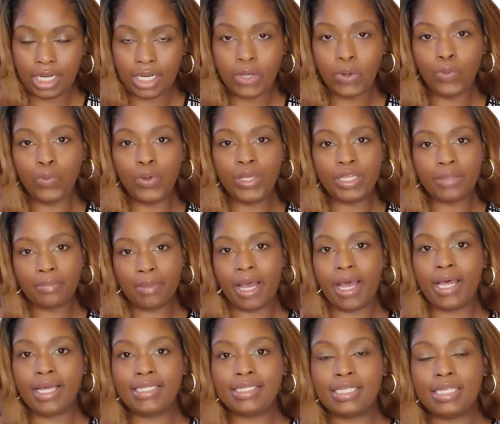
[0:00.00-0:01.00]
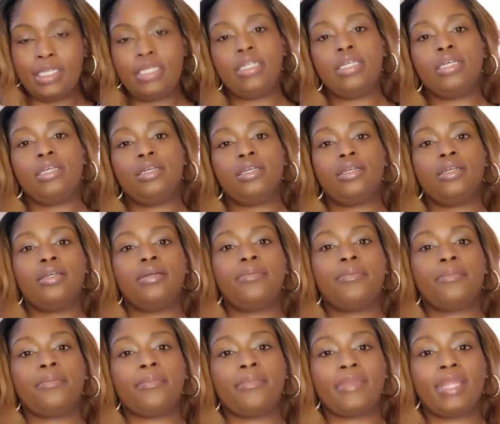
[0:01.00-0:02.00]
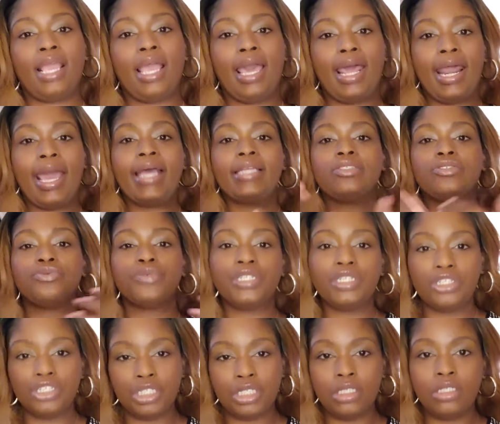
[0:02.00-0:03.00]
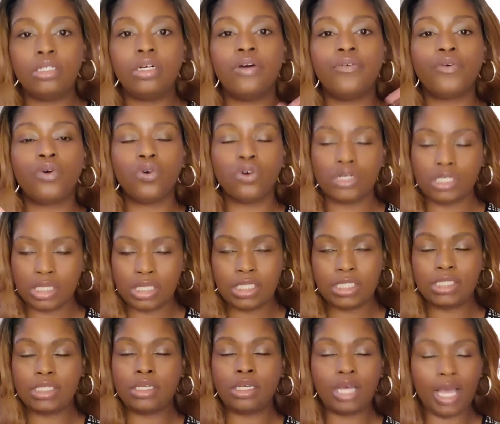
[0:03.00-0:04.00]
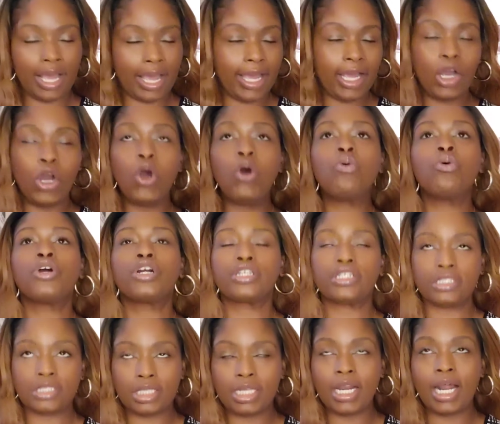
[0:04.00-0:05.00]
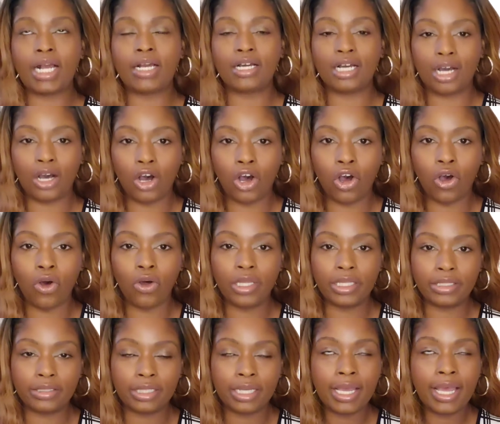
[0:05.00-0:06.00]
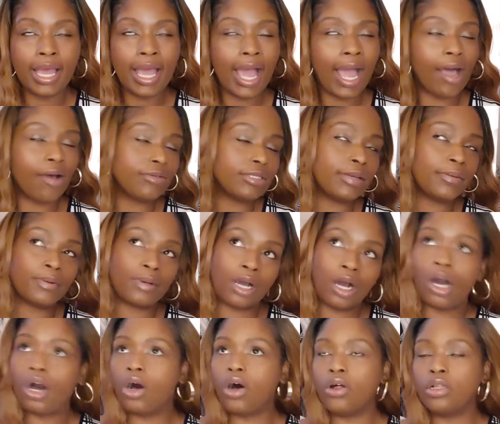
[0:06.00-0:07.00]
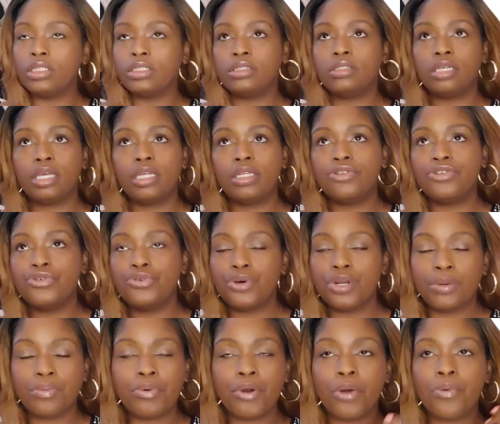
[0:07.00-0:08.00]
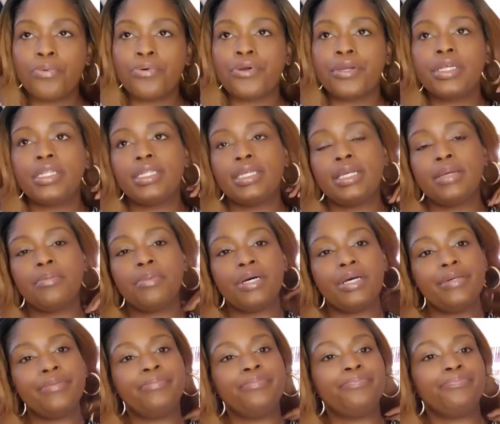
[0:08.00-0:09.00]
with my attending, and I had to read a sheet. Of course, I had coworkers that I could call, and I was able to call and do it appropriately. But